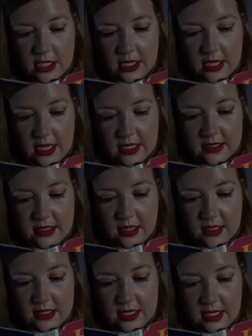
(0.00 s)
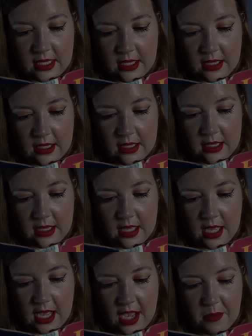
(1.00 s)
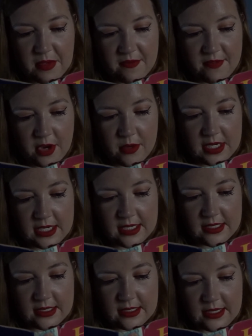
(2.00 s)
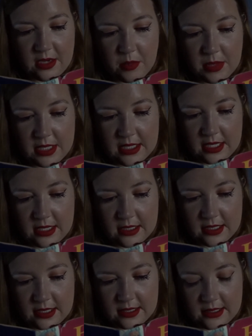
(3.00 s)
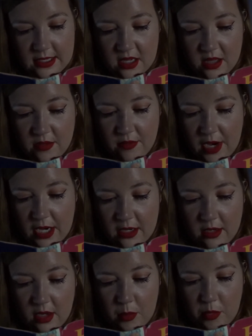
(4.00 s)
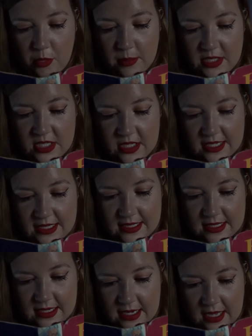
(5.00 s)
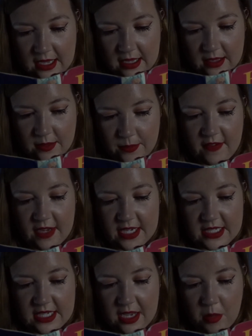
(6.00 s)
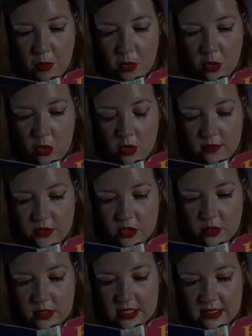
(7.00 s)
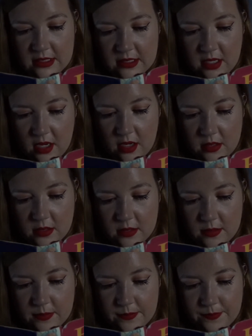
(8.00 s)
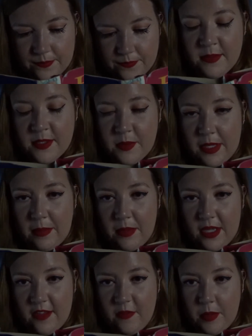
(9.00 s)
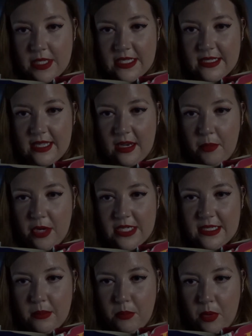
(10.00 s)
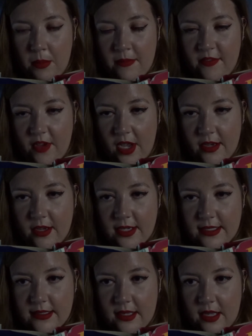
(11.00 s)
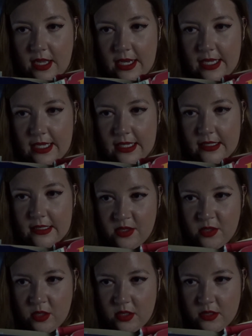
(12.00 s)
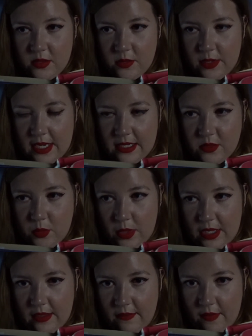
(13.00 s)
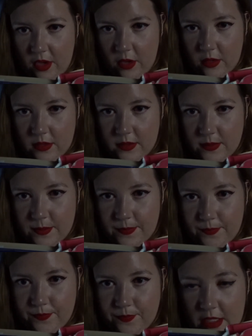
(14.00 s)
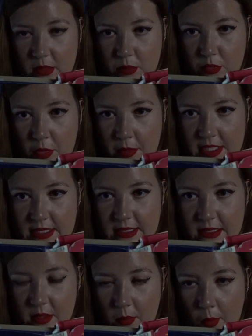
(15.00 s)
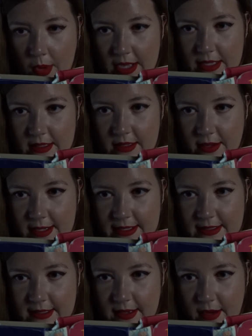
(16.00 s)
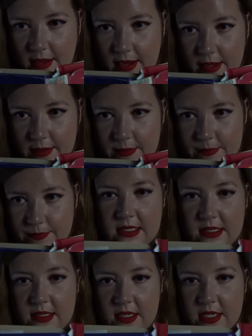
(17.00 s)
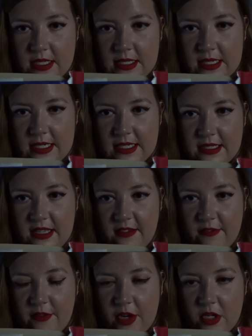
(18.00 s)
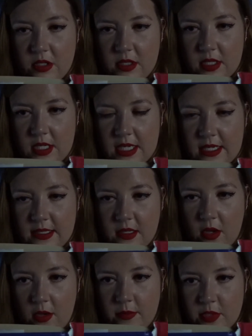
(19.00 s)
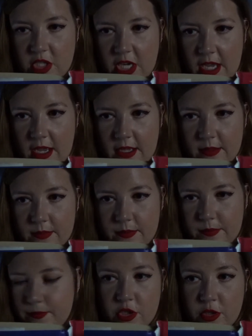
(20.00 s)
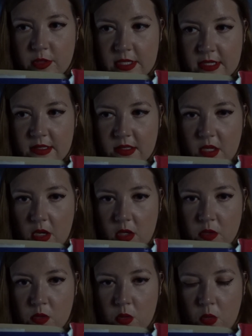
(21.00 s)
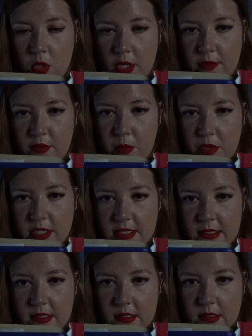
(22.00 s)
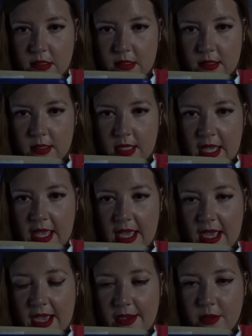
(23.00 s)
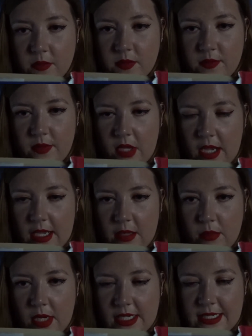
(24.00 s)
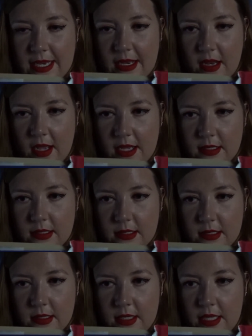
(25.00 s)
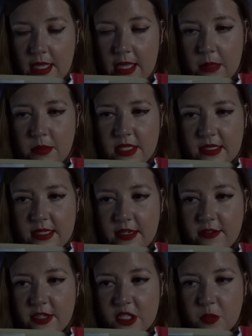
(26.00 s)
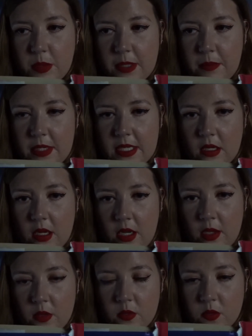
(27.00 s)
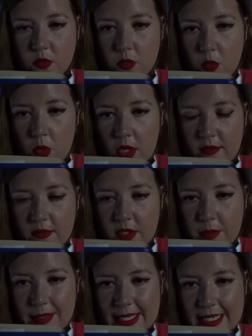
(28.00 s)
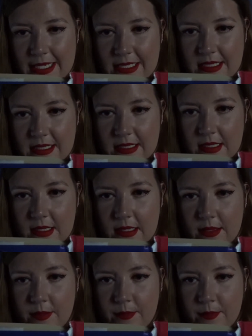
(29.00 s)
Yorkshire and Dundee have been phoning in to tell me that instead of the rain I promised yesterday, they've had a downpour of shooting stars. Perhaps people have been celebrating bonfire night early. It's not until next week, folks, but I can promise a wet night tonight. Mr. Dursley sat frozen in his armchair. Shooting stars all over Britain, owls flying by daylight, mysterious people in cloaks all over the place,